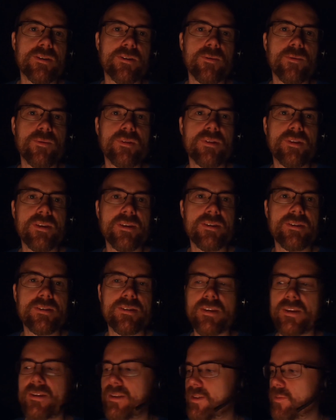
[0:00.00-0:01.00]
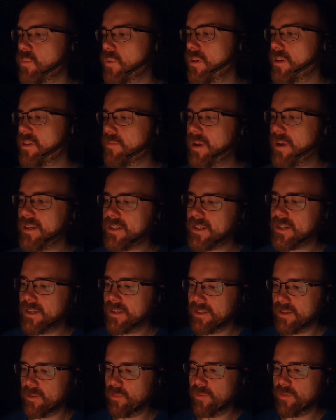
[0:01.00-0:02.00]
with this, and it's worth mentioning
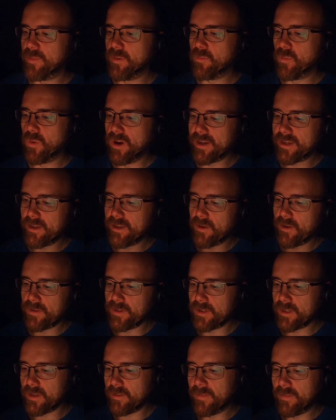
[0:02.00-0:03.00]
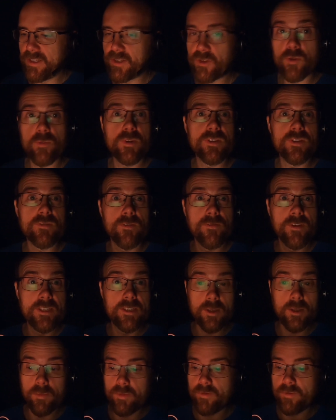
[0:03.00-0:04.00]
that we've been working on some instruments for
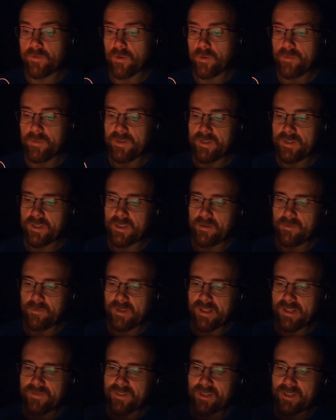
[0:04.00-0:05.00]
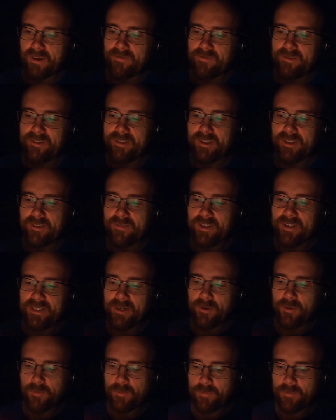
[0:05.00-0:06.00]
physical performance that we'll have to cover in another
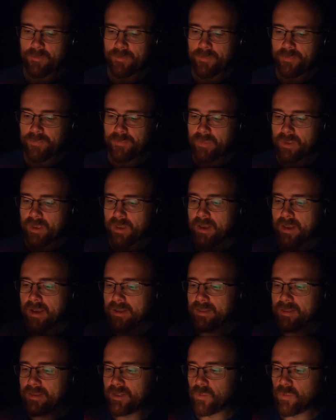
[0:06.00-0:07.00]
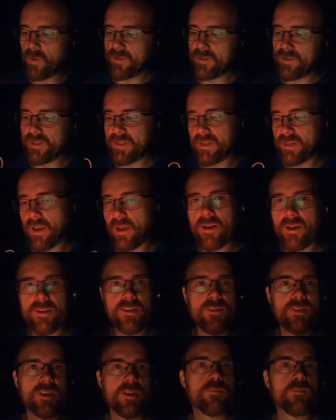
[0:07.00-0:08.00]
video. These ones are
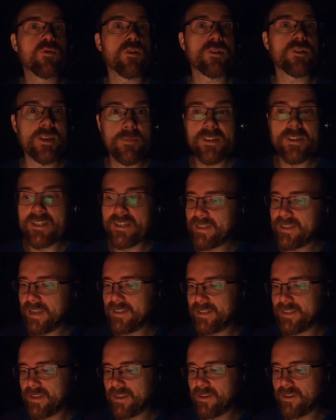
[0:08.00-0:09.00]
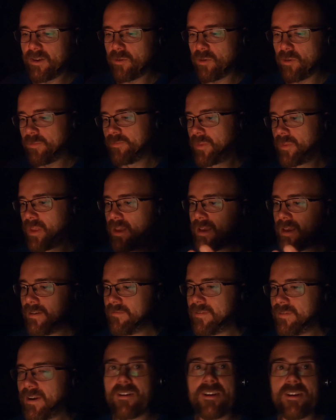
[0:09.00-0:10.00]
using a proximity sensor or
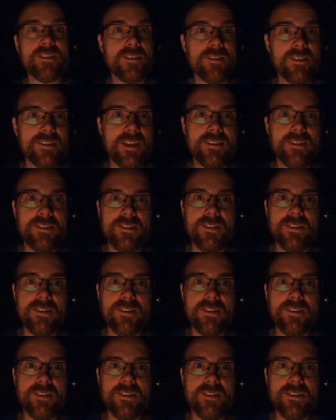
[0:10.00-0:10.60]
various other sensors